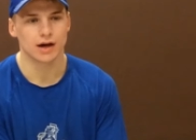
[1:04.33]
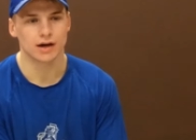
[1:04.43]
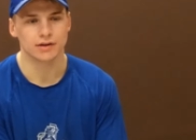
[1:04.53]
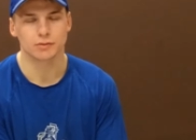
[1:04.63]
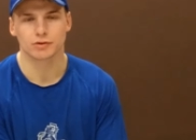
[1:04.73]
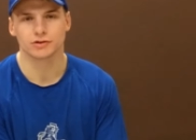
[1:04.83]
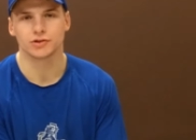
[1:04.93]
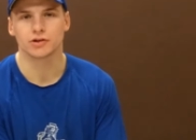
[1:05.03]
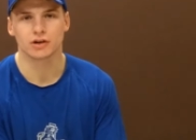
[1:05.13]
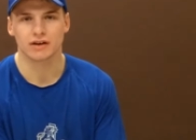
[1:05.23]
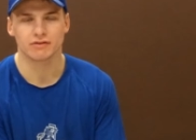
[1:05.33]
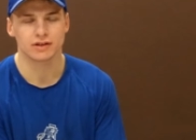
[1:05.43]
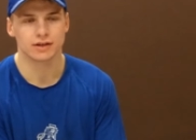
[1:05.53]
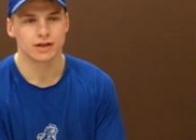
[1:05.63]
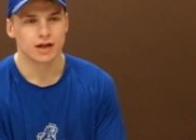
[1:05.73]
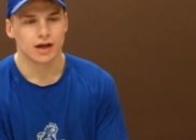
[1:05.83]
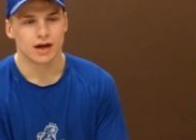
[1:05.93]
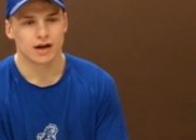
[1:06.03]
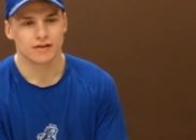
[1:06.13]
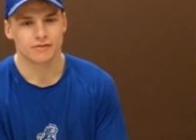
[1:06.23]
uh, the world junior level, and
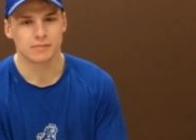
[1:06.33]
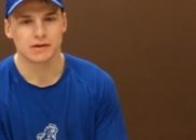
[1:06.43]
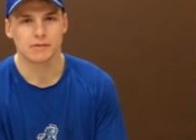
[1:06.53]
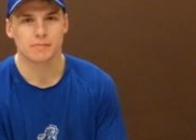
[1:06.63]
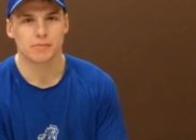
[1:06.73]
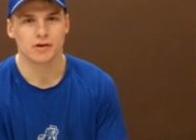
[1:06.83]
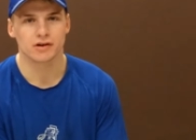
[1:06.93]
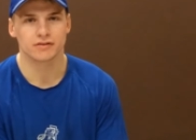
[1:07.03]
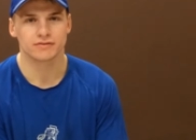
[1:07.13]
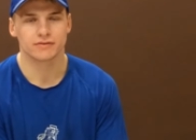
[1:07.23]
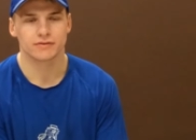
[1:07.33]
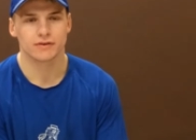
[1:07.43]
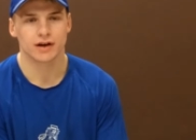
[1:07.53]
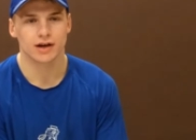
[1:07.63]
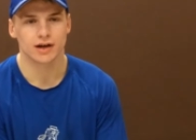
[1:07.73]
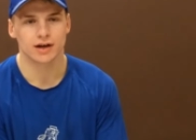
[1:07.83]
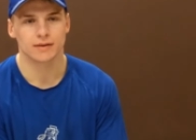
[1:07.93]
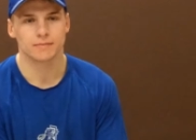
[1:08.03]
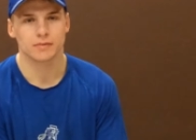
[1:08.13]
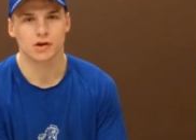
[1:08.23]
uh, for me to be a part of
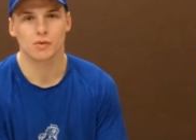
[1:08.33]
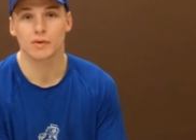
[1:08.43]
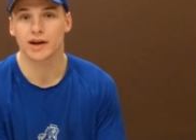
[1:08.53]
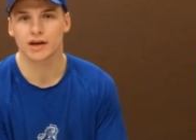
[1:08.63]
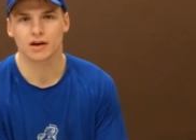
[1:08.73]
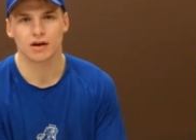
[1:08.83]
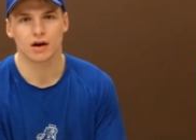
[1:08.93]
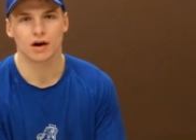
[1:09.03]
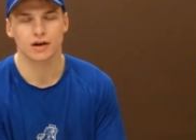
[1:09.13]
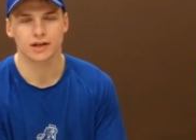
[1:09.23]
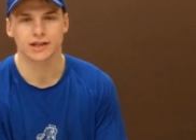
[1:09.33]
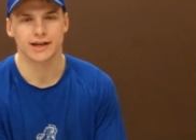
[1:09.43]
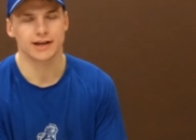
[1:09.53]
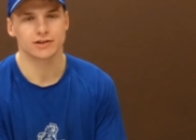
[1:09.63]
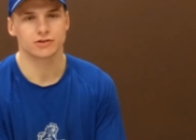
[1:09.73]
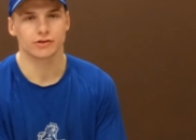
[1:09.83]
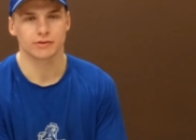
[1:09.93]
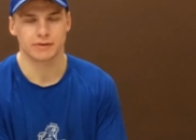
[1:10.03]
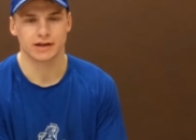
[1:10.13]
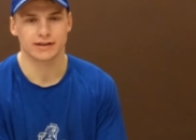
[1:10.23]
um, you know winning on Canadian
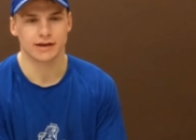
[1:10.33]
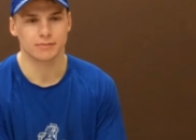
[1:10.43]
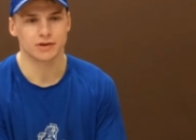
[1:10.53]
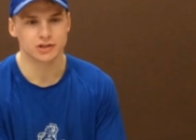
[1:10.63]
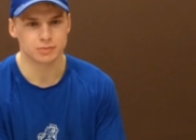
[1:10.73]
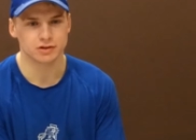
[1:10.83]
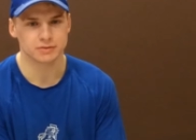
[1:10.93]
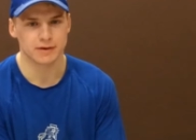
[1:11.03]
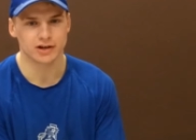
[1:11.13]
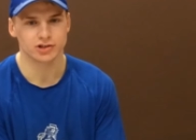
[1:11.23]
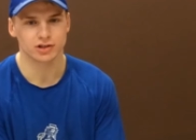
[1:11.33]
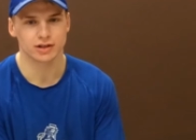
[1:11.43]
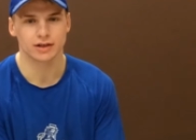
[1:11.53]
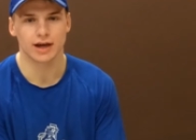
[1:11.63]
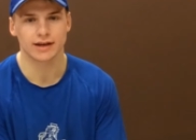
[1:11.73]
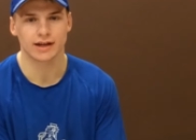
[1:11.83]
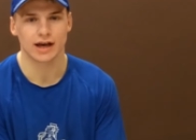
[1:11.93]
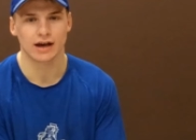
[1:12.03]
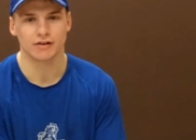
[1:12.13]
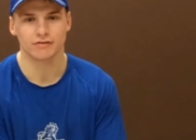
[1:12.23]
soil made it that much more special, and and to
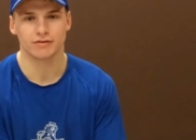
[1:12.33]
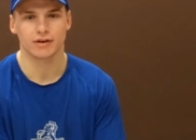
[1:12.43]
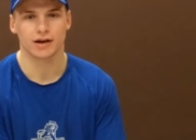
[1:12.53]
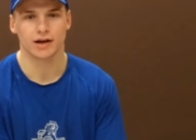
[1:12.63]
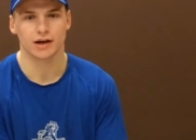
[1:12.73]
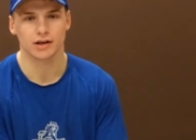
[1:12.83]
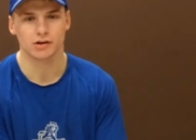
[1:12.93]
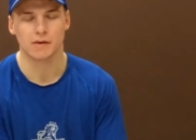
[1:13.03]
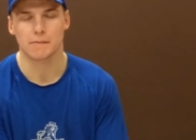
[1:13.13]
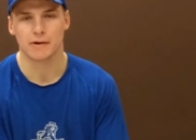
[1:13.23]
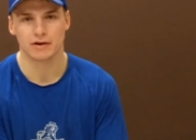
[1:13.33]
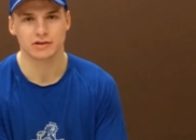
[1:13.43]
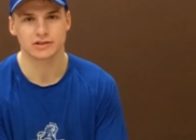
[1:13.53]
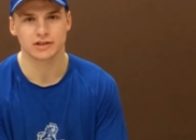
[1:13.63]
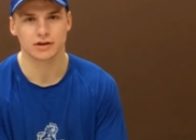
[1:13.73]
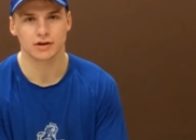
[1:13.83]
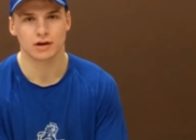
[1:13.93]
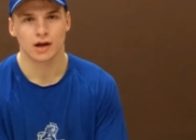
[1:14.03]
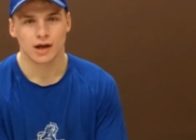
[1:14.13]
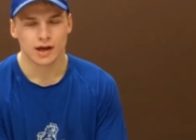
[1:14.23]
have uh, you know my parents
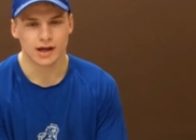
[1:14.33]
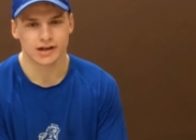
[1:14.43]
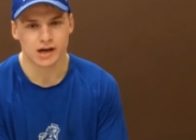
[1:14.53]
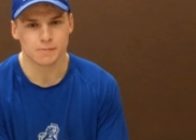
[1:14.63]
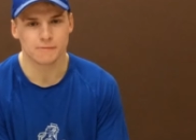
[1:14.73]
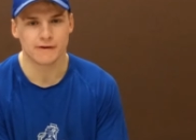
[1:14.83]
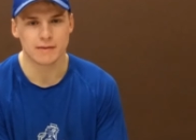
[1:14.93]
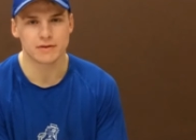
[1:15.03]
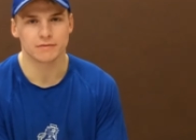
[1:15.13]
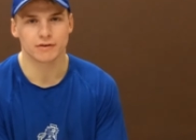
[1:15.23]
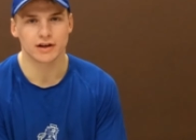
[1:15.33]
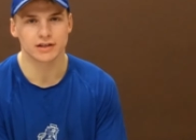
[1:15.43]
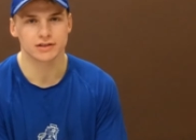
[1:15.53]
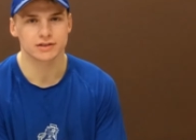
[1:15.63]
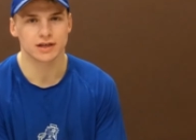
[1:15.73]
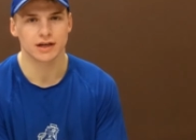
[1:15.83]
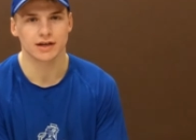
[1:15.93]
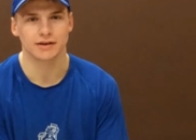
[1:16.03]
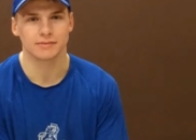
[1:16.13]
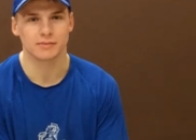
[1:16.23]
there and a couple of family friends
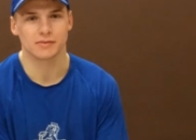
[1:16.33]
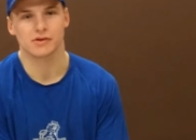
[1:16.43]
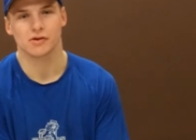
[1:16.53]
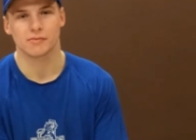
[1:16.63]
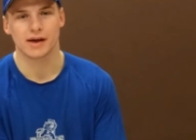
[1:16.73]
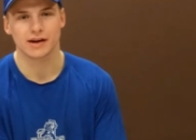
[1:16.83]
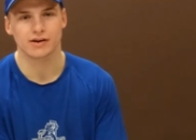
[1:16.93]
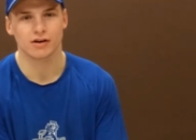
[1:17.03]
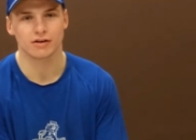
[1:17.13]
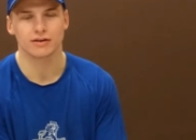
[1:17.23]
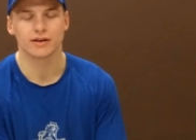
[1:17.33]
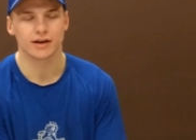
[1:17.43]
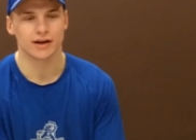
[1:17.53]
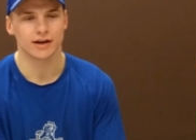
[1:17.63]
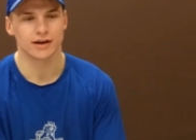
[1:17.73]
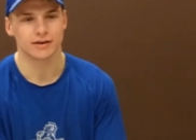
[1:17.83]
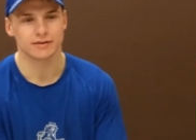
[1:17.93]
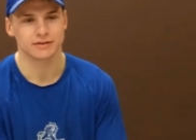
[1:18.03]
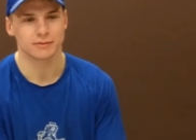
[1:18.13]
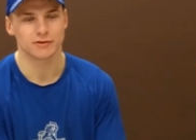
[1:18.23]
uh, you know made it all
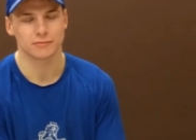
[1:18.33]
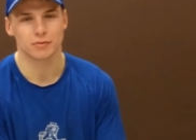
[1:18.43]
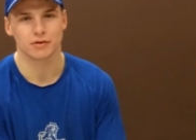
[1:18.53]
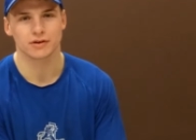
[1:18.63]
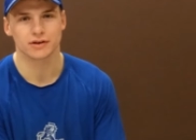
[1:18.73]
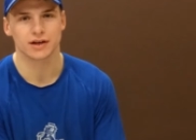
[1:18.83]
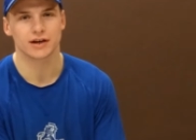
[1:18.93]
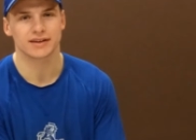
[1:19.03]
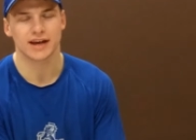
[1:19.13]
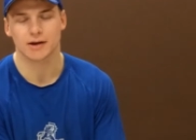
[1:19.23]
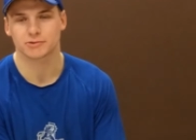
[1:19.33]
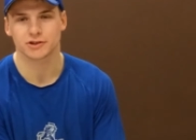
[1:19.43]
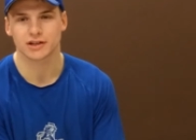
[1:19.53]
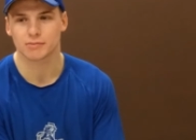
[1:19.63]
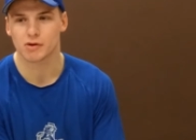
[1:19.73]
more important capturing that